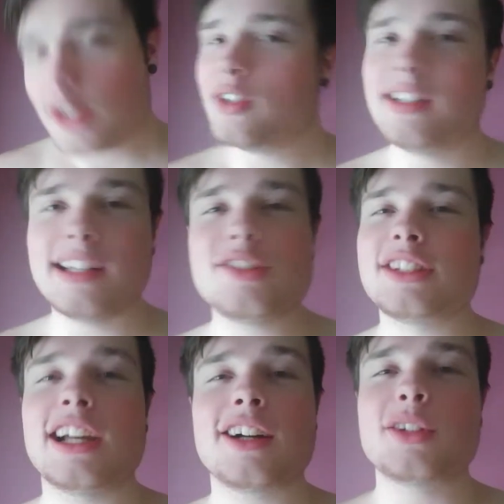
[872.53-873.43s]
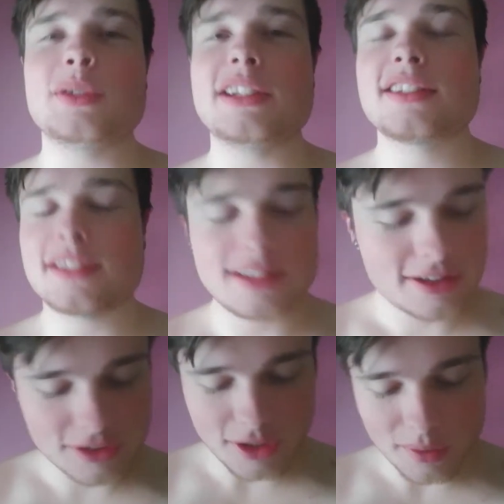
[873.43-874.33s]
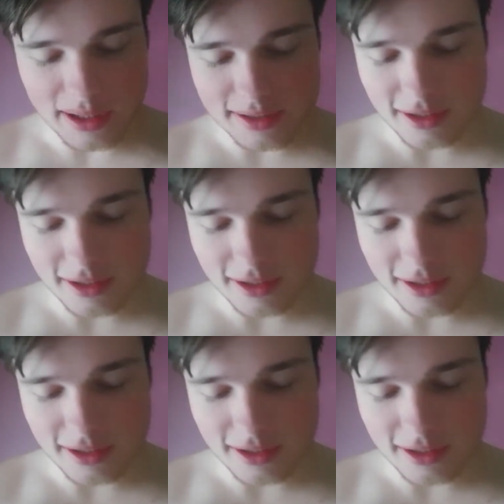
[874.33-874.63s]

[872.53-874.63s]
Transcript: It was not coincidence. There's no way it's not